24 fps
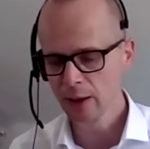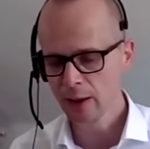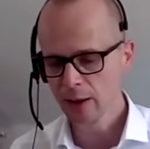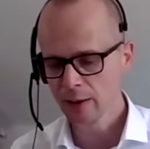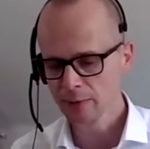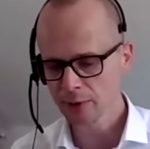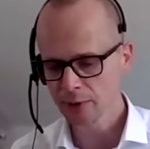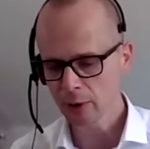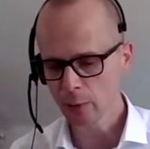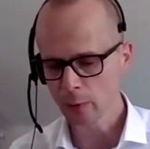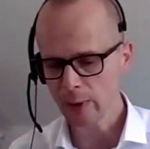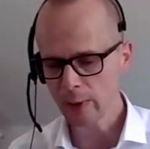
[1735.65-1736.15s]

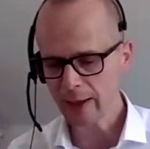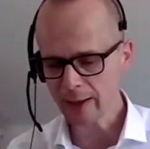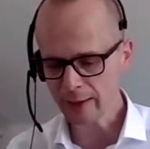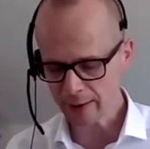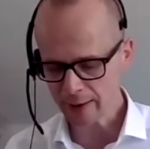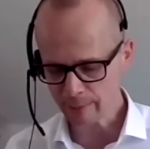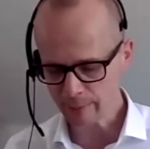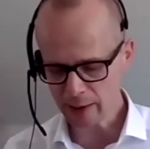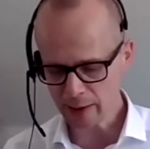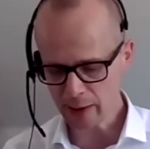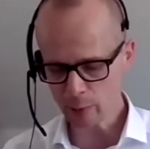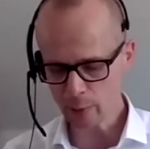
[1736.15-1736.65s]
So it can
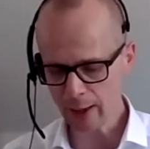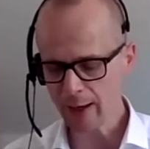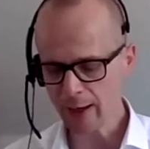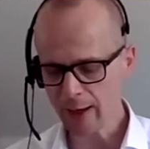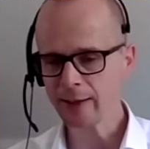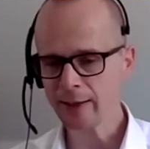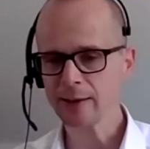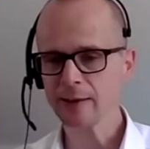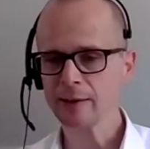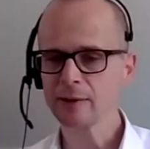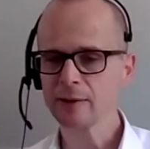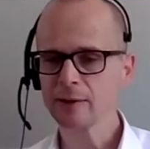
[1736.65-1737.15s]
be
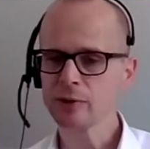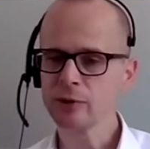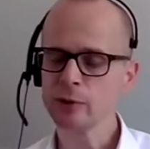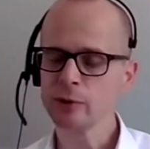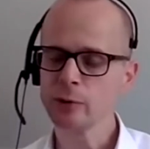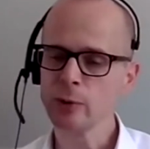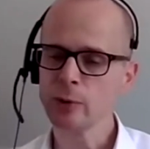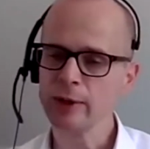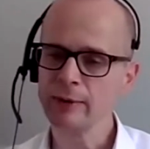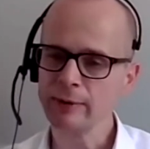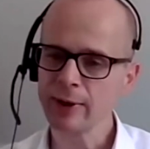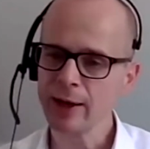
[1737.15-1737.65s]
okay to
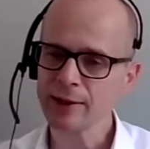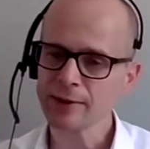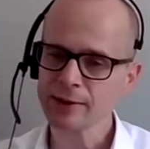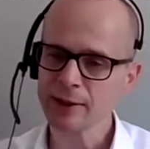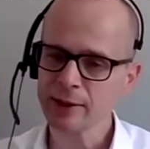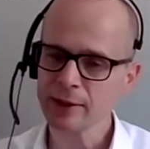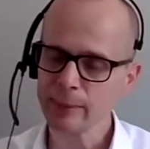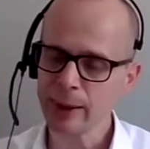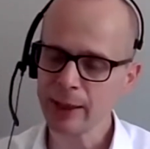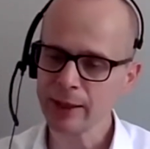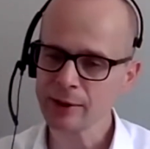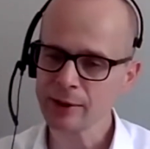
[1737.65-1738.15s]
invest in
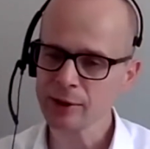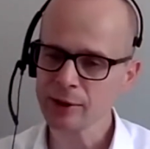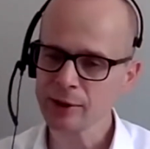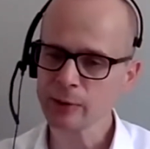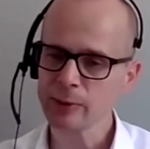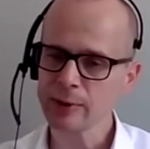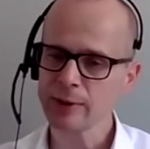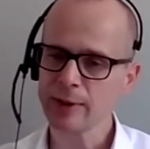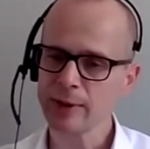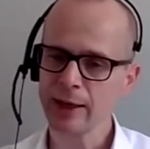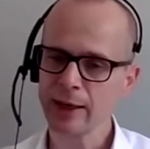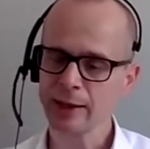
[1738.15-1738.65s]
a manager
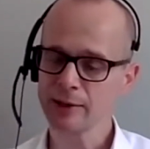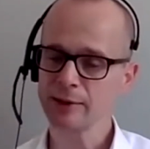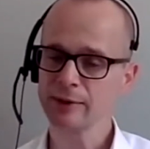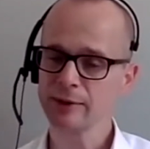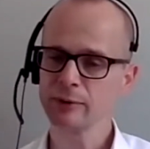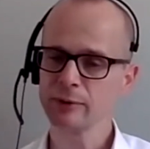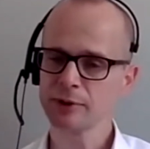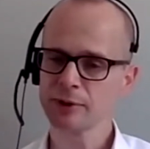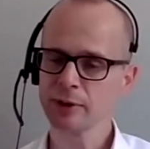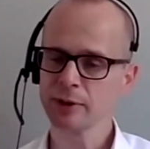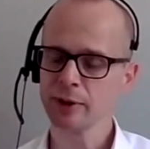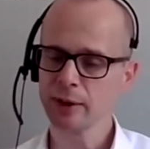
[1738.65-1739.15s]
with negative
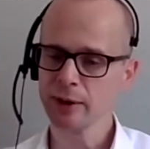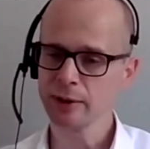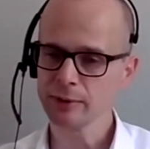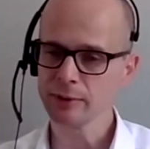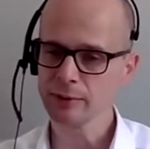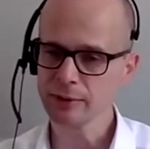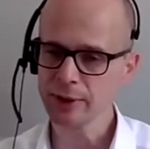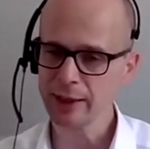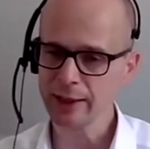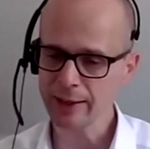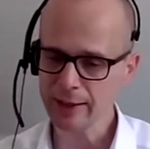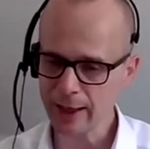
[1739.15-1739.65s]
returns.
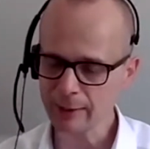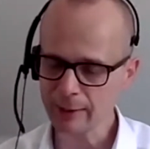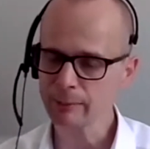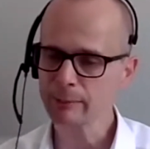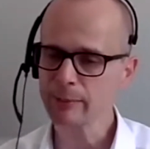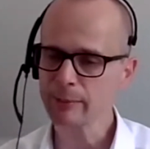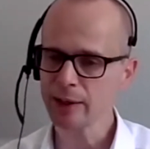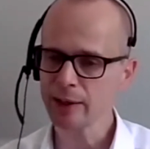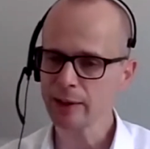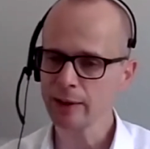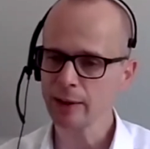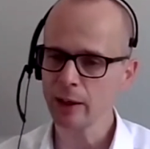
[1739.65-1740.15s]
It can
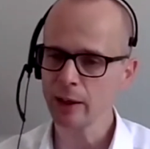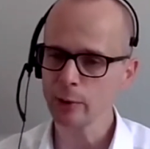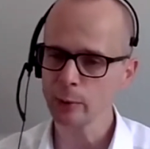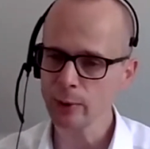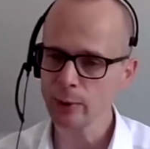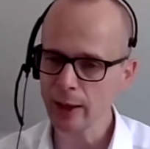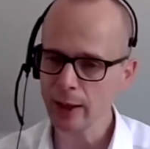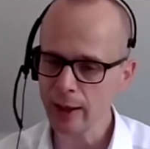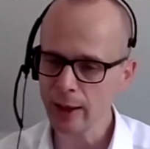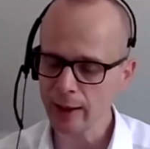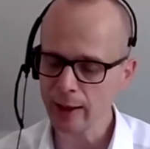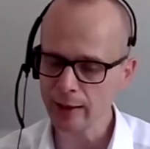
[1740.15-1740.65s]
be
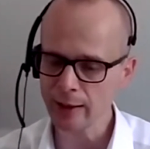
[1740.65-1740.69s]
okay